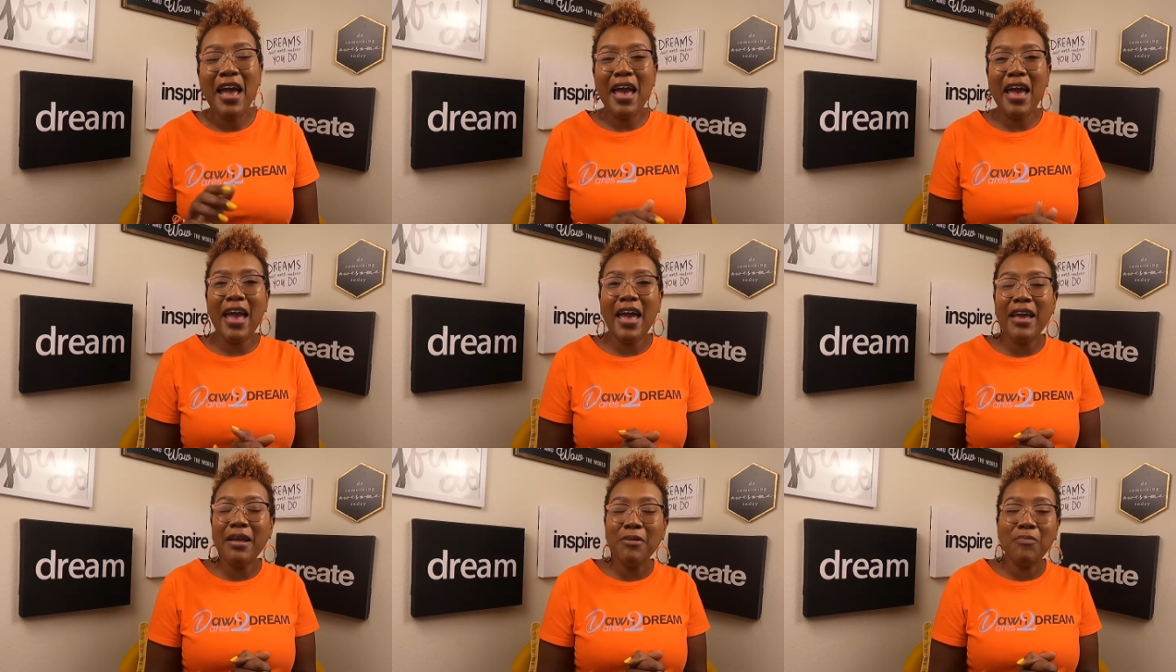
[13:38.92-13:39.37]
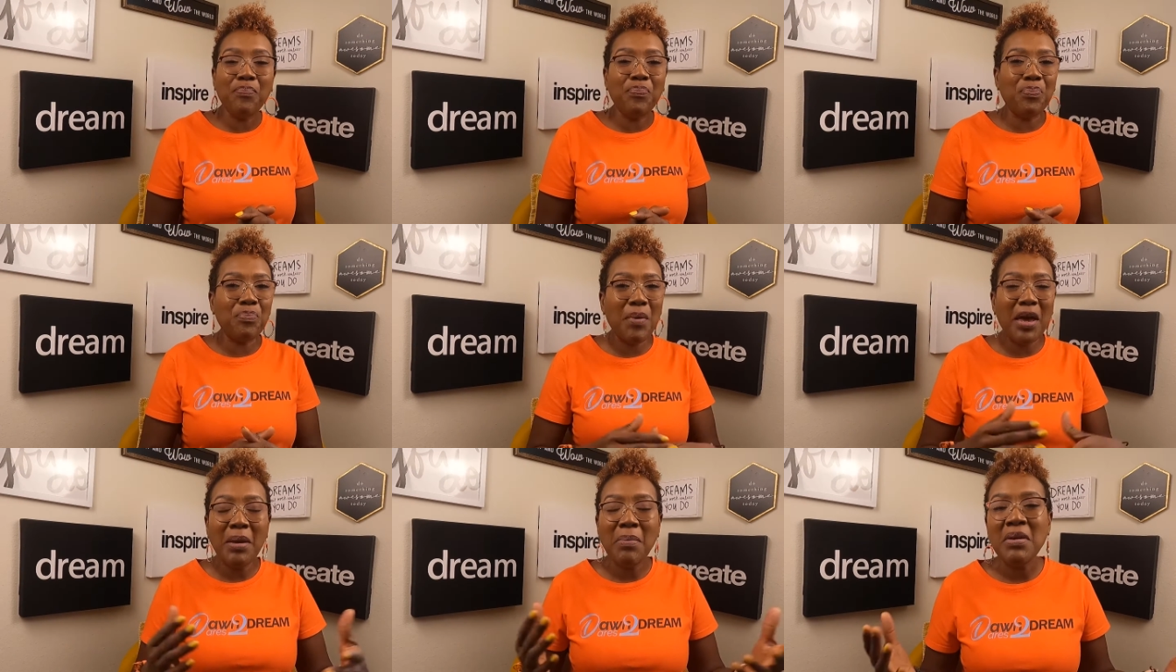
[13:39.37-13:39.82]
And
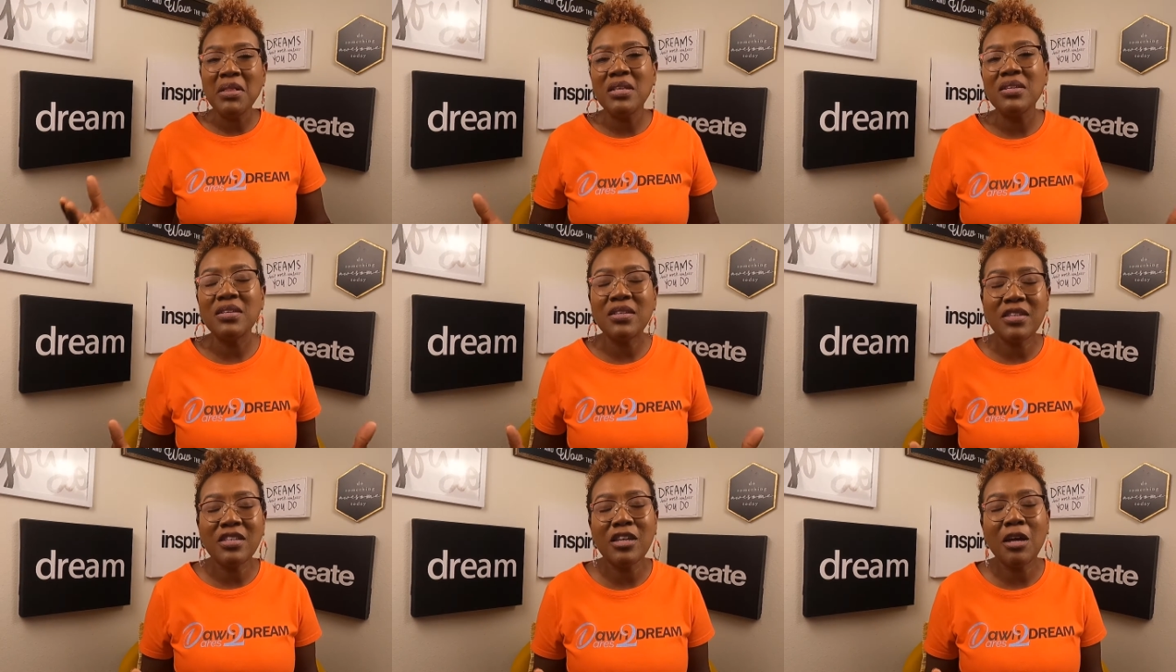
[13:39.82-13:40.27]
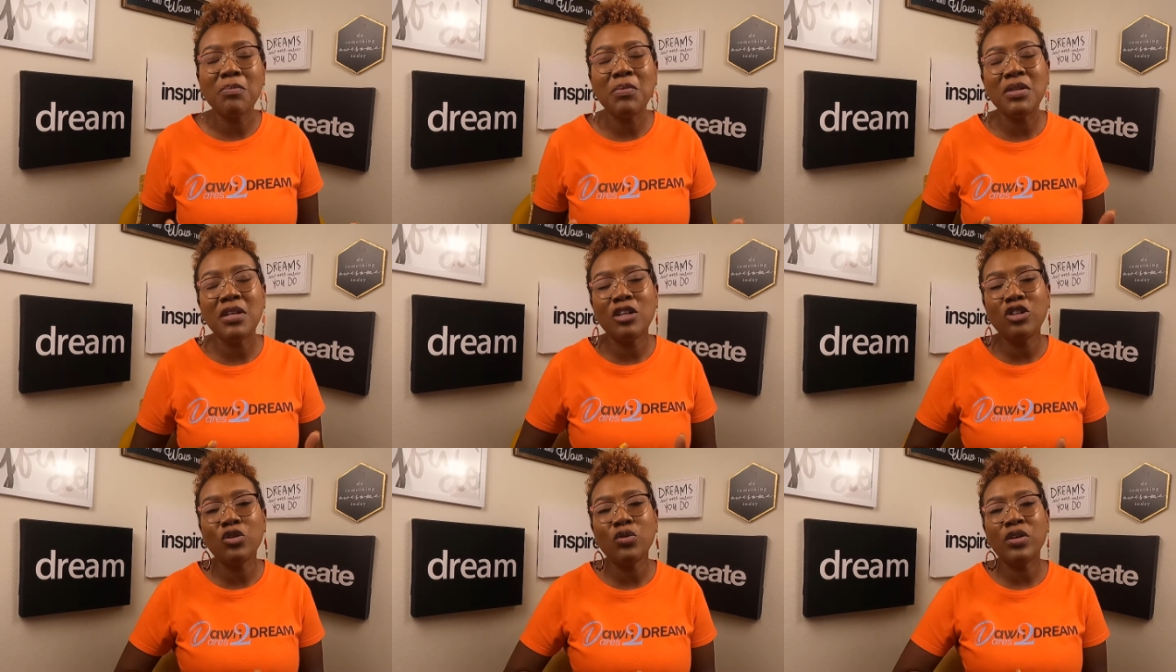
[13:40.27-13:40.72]
maybe this is
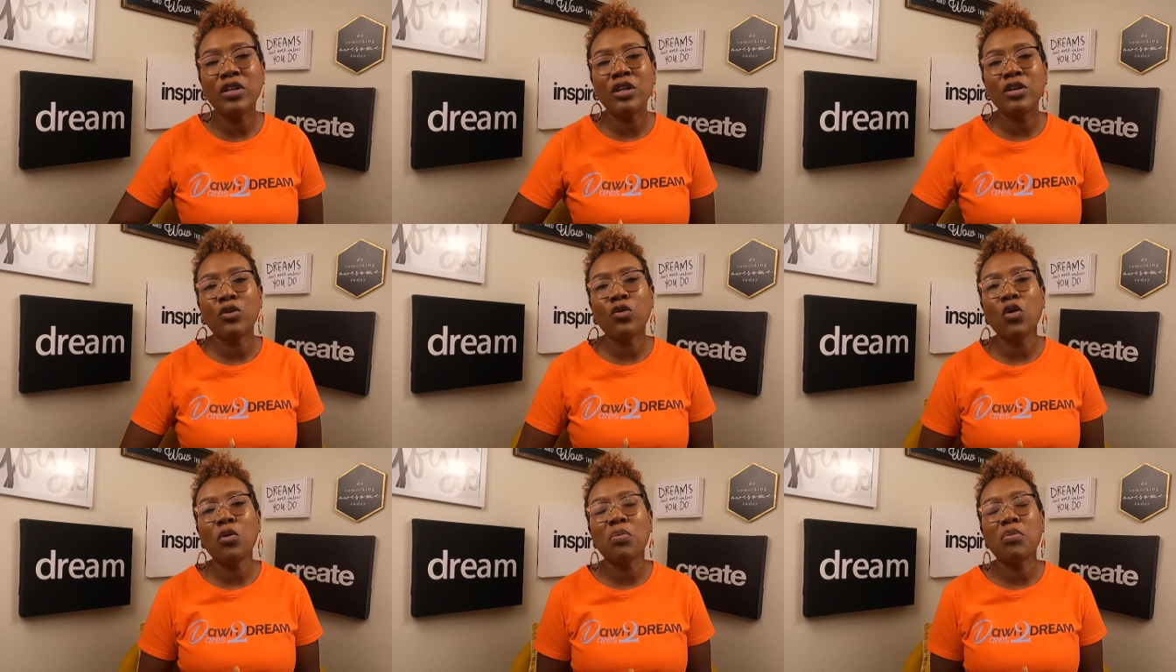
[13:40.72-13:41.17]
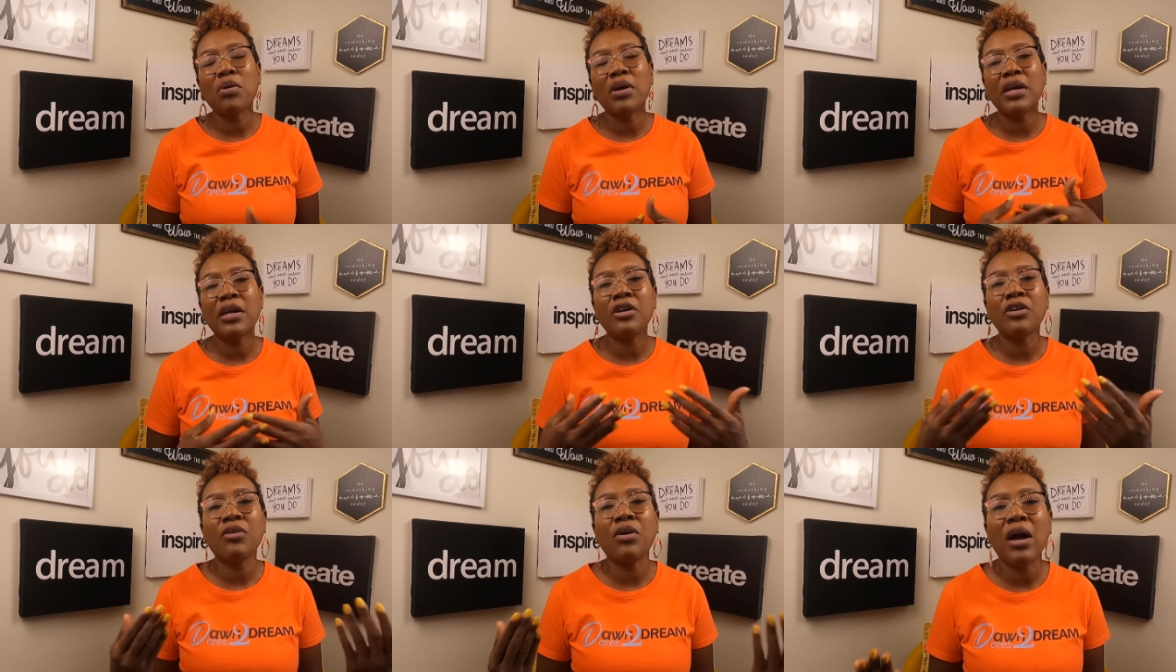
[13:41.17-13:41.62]
something that you can
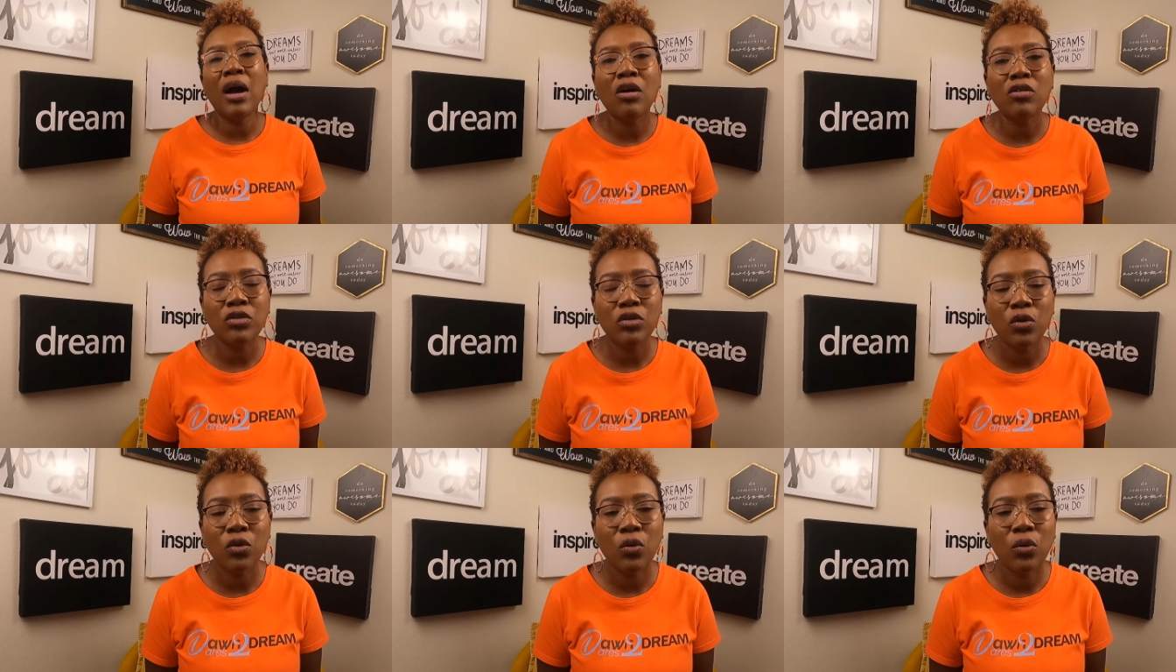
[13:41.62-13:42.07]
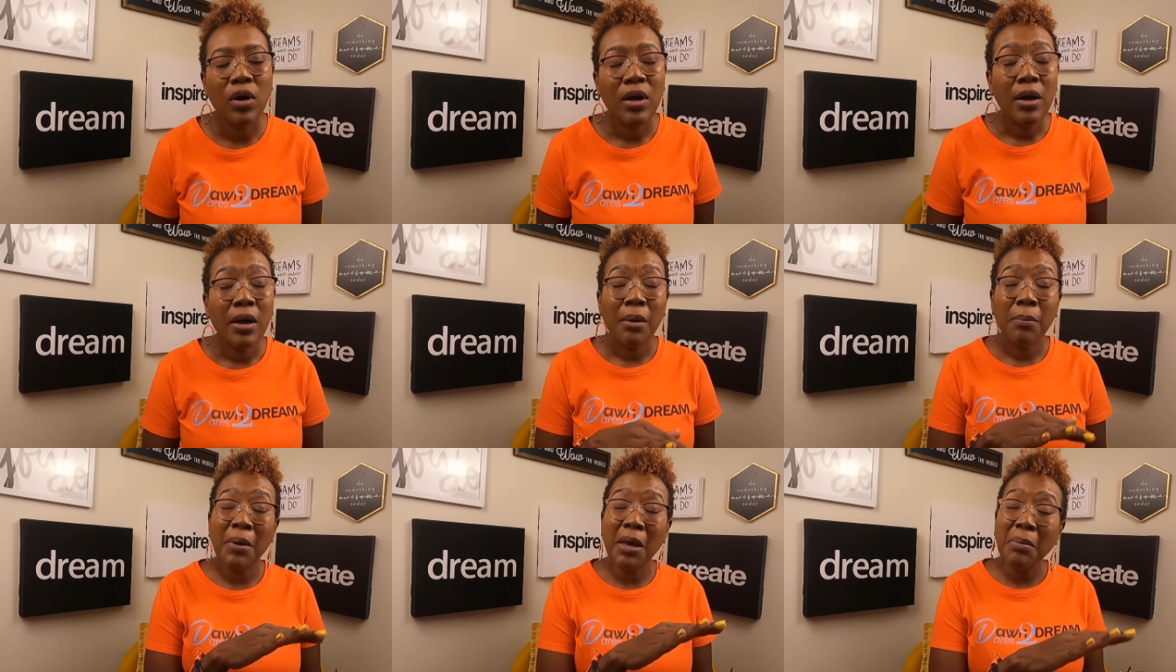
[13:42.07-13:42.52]
incorporate in your household.
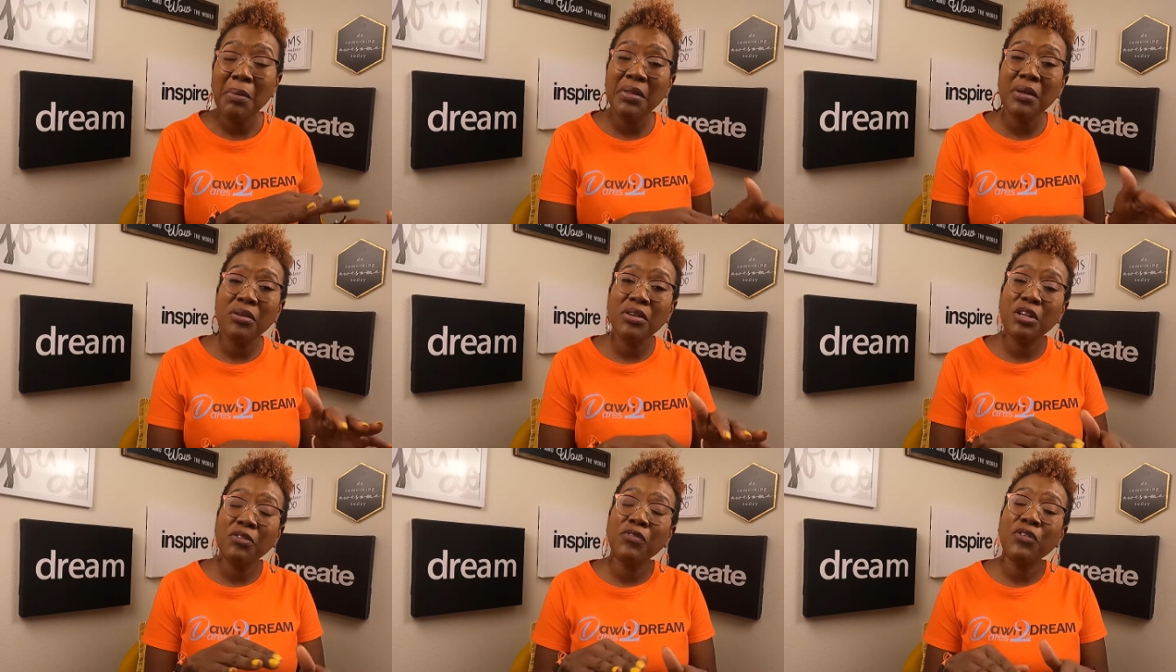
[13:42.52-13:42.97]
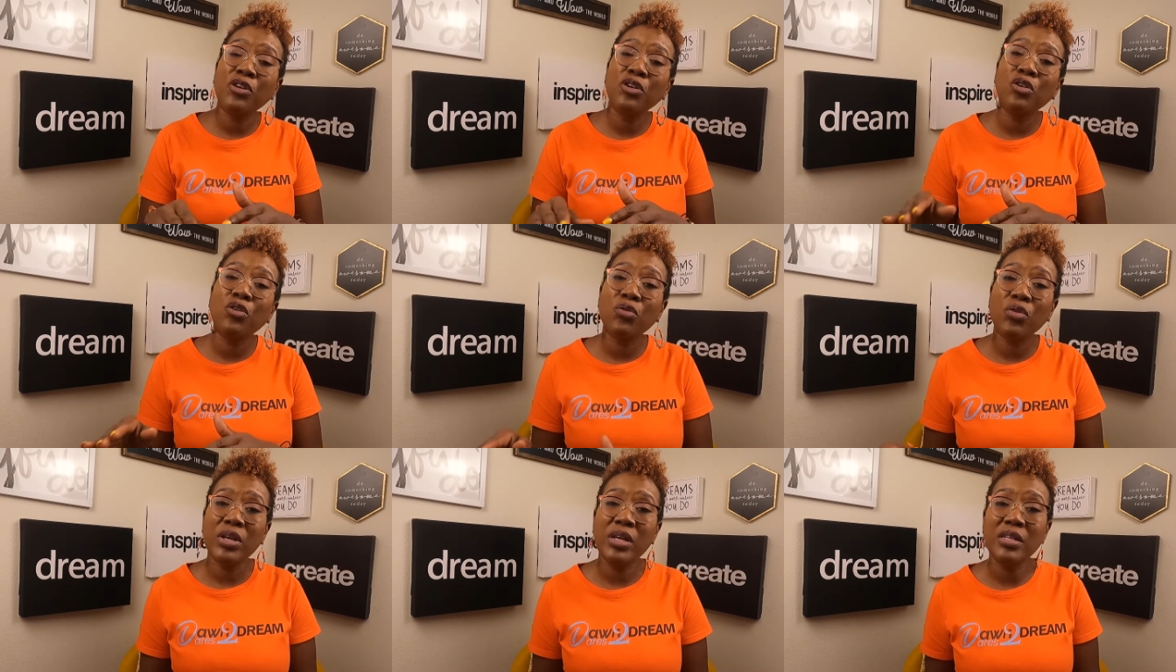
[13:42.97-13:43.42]
Maybe there are different
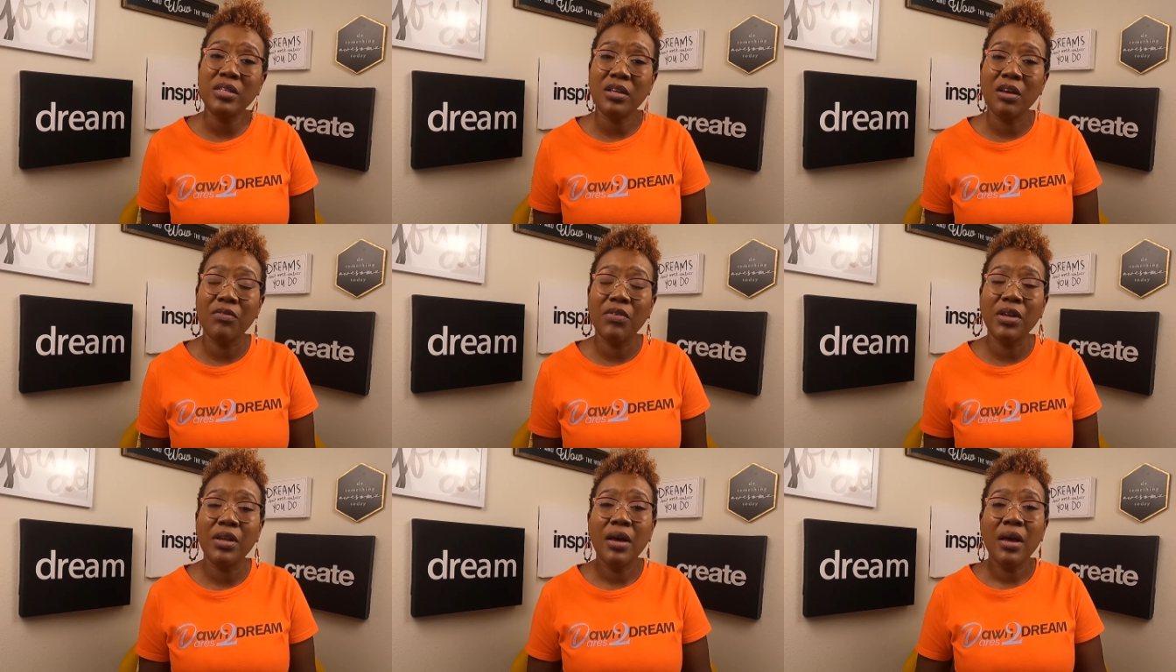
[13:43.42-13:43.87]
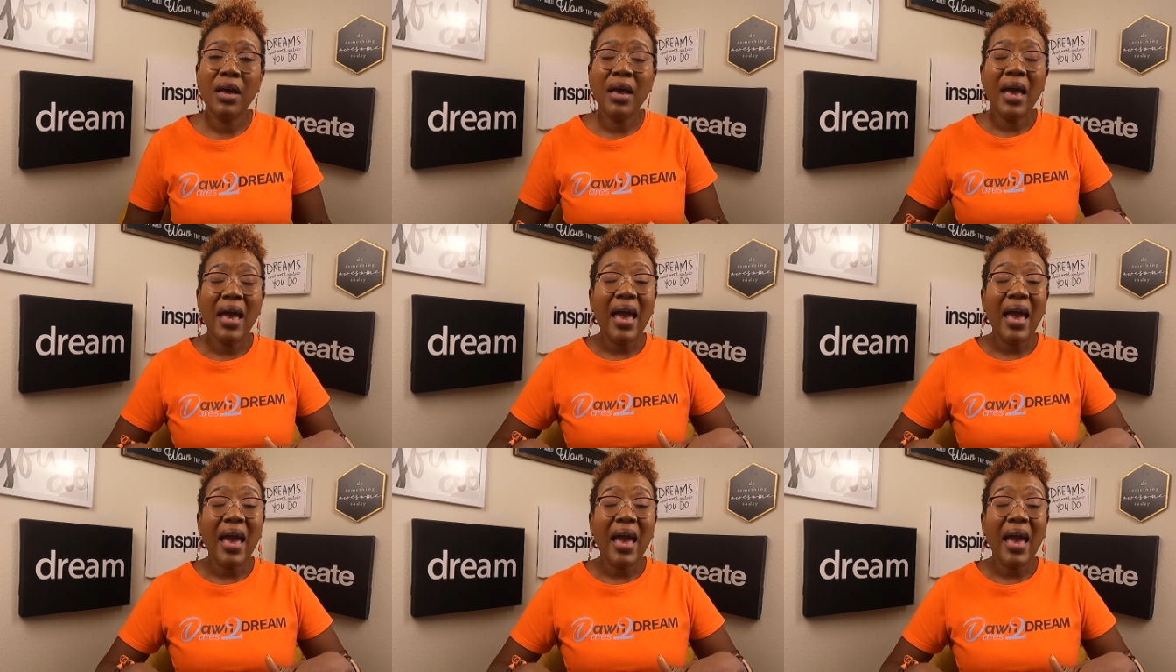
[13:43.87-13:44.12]
degrees of it.